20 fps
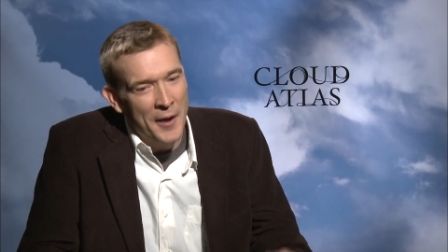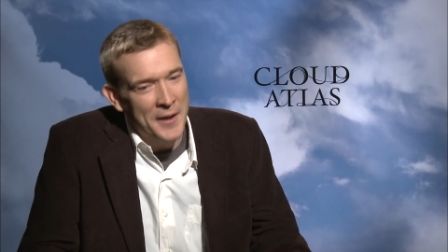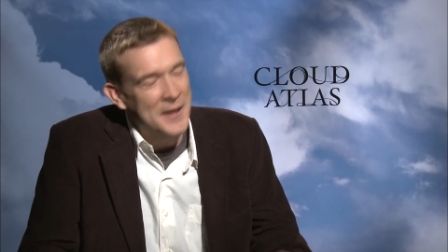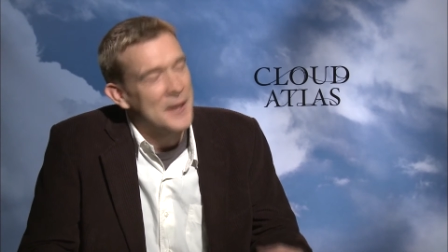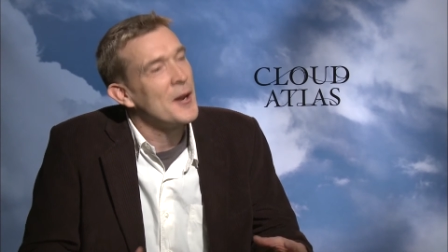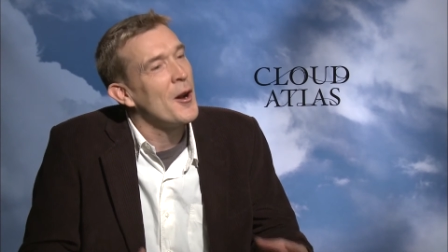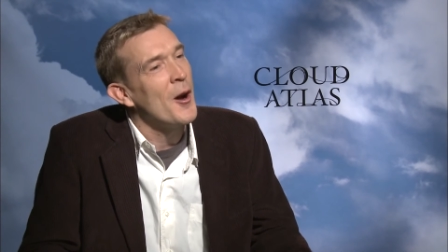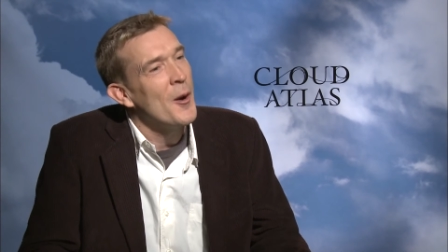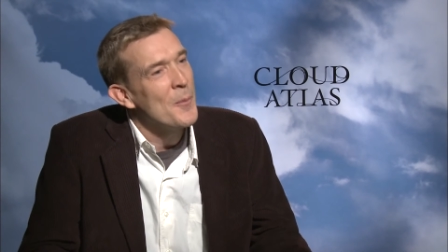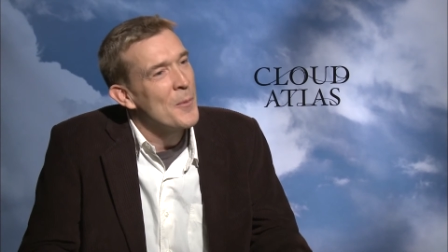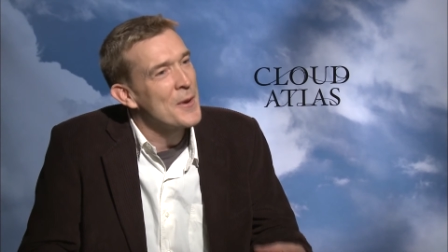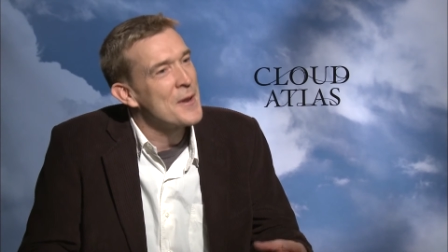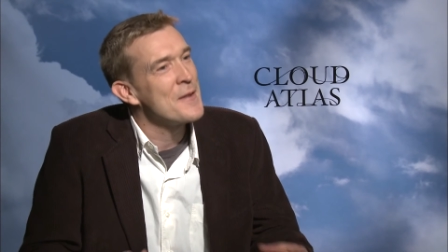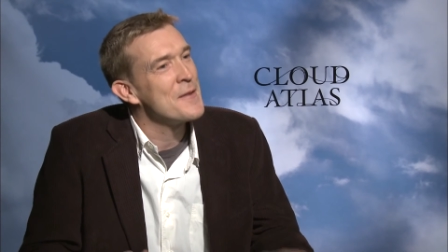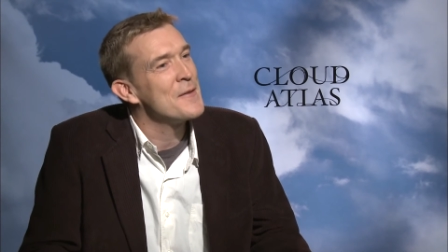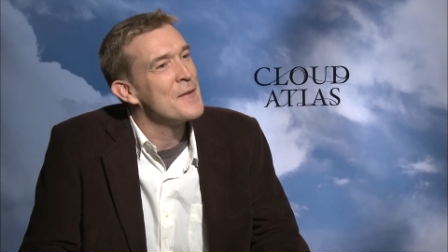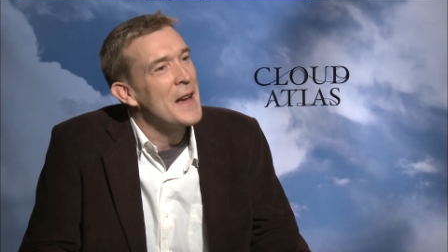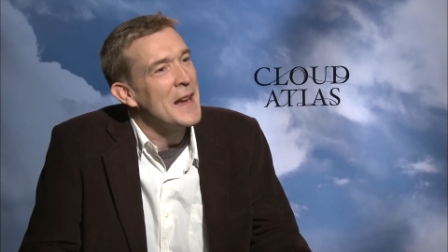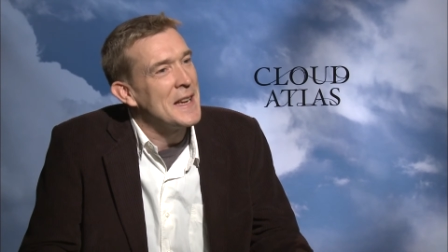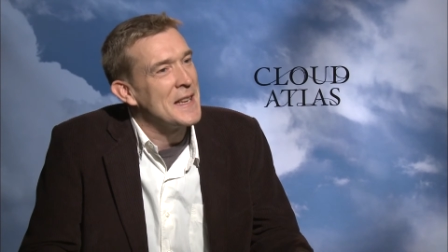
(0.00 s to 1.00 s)
you can't put a
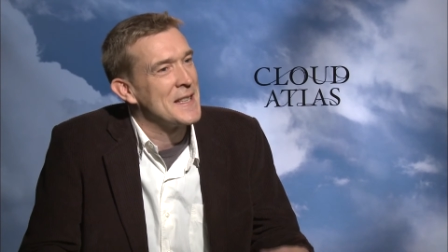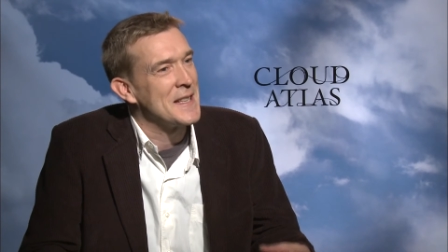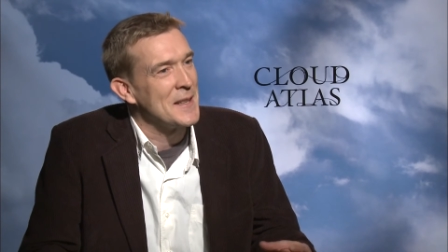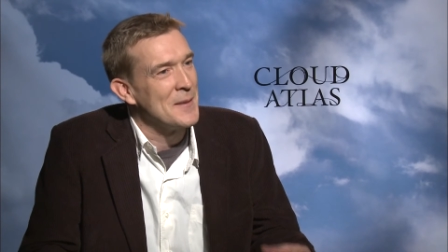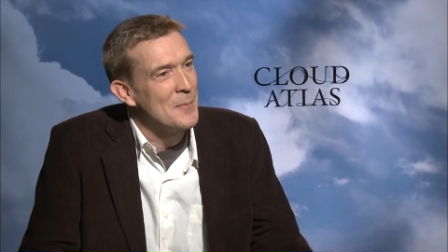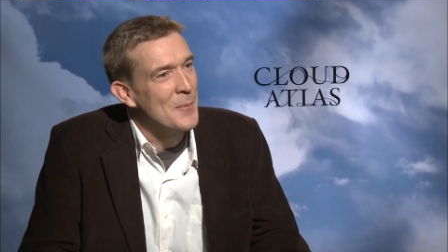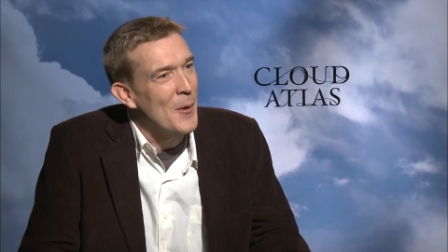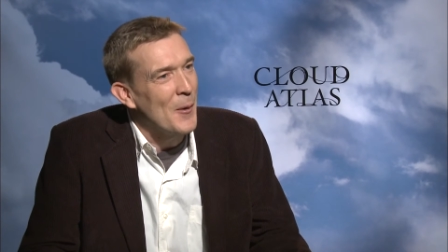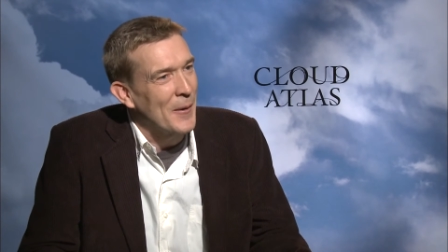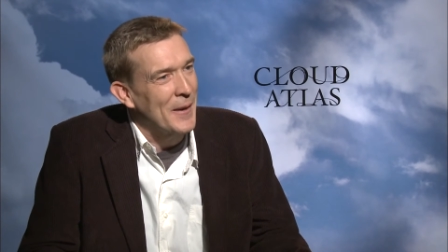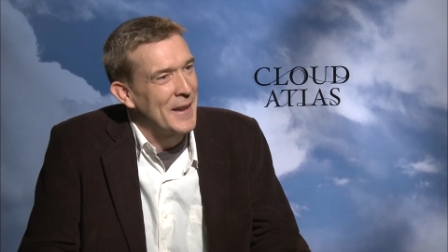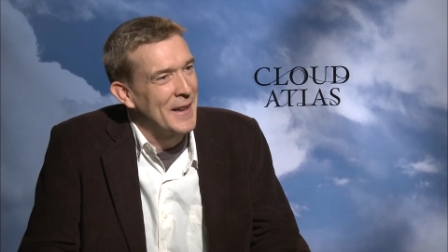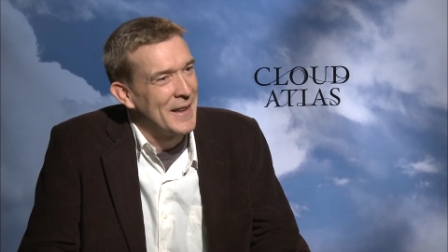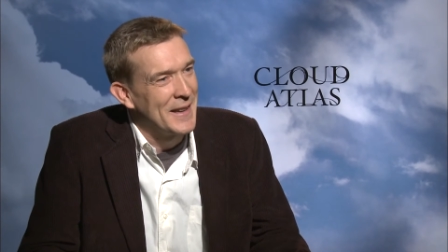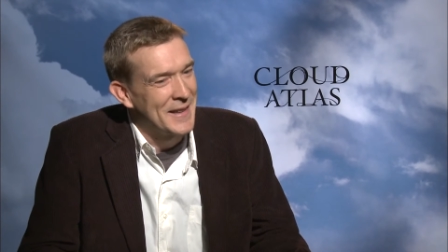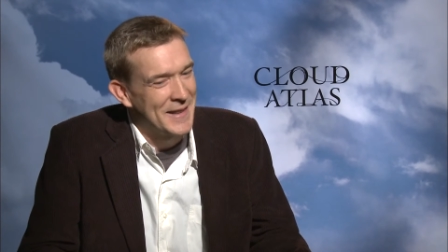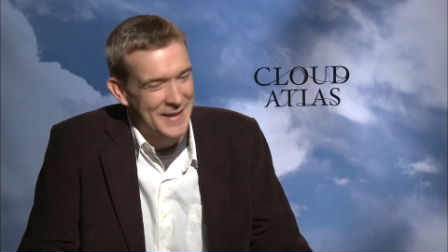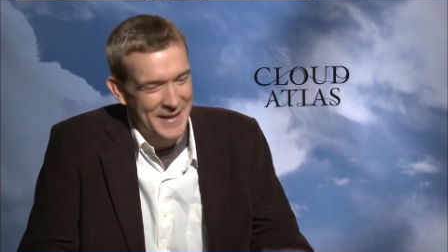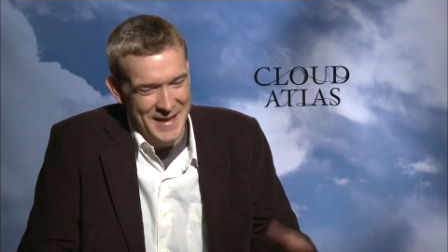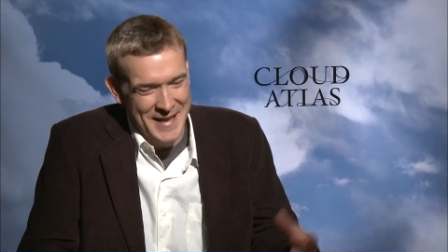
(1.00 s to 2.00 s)
face in a book.
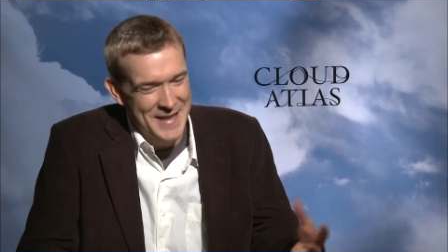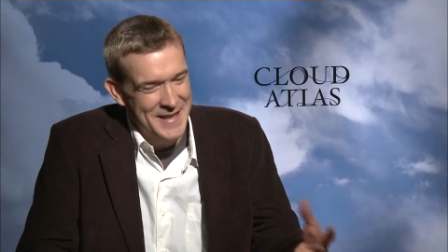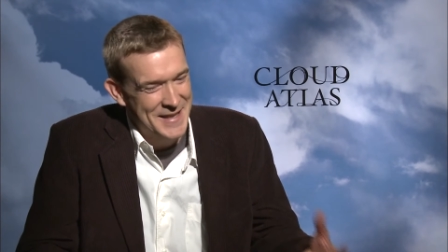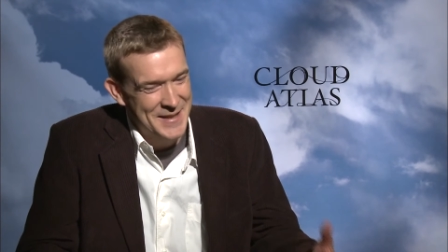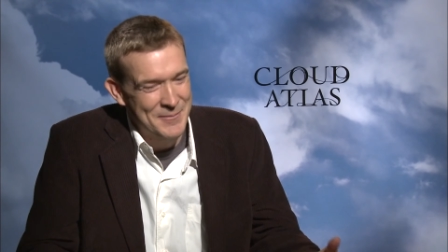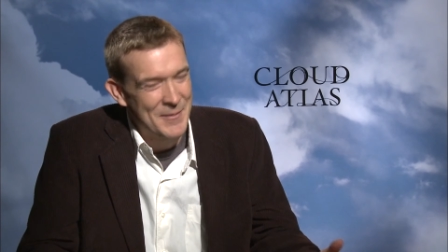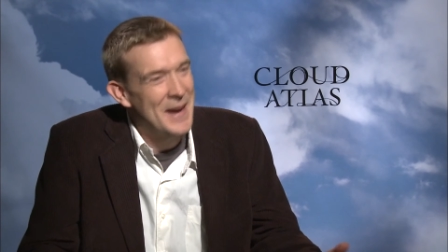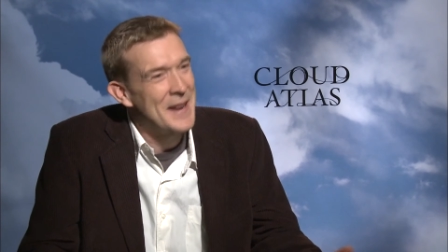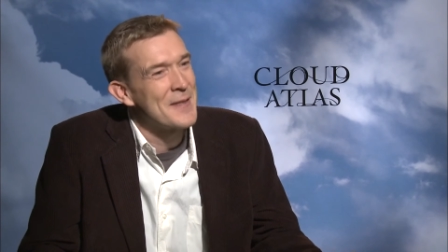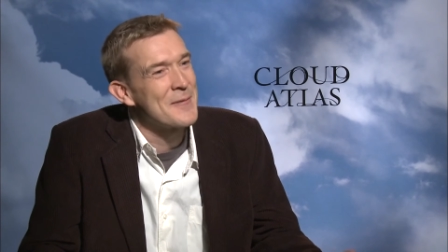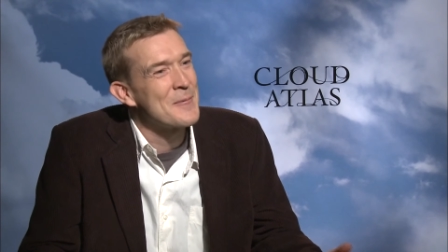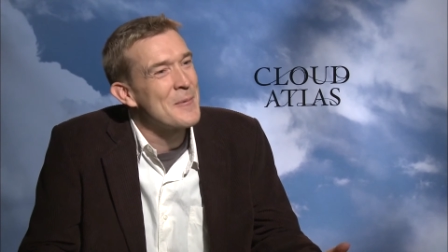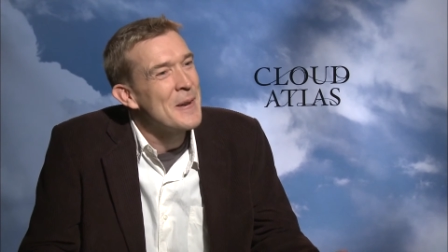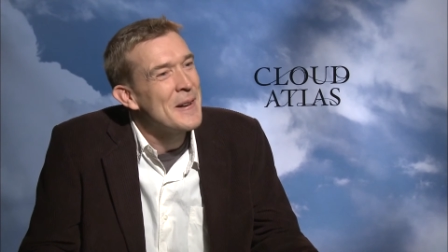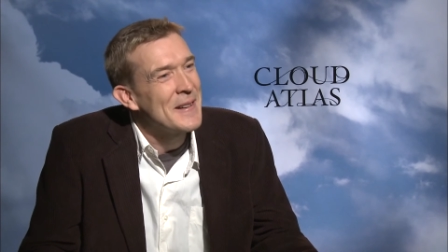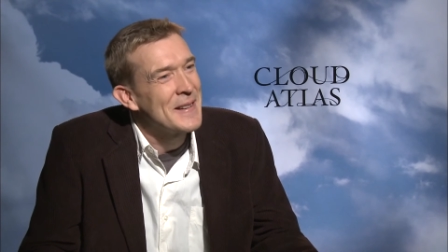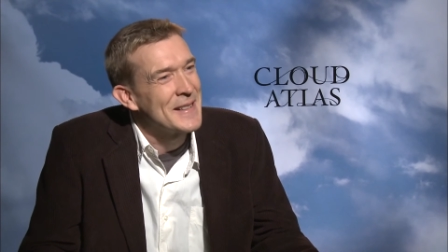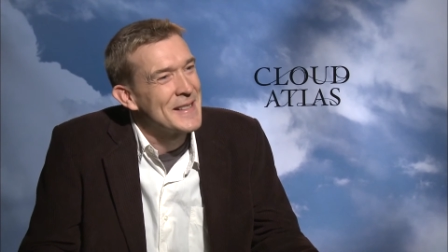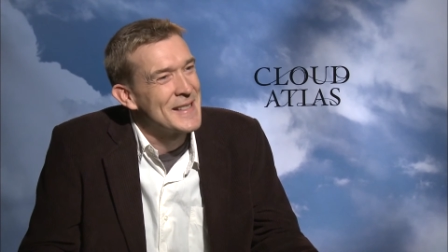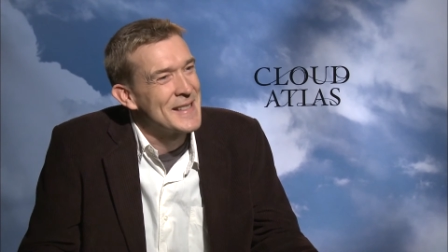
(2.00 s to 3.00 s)
It's made of
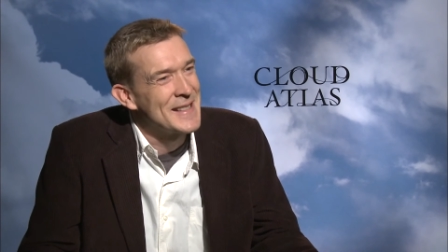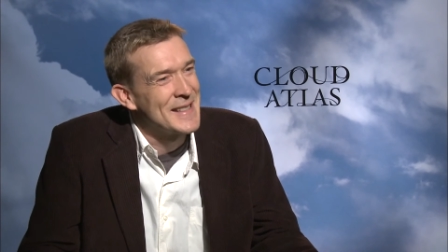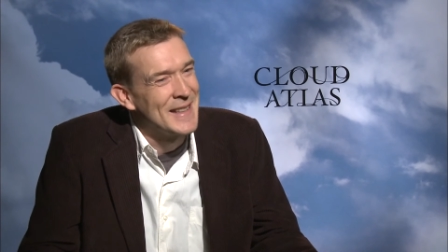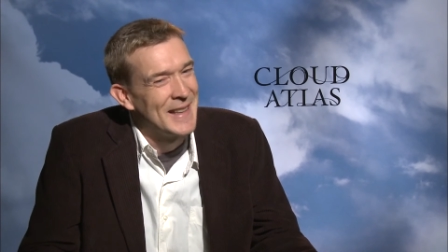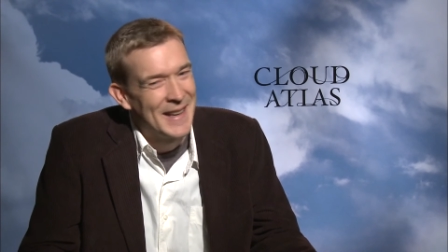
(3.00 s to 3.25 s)
words.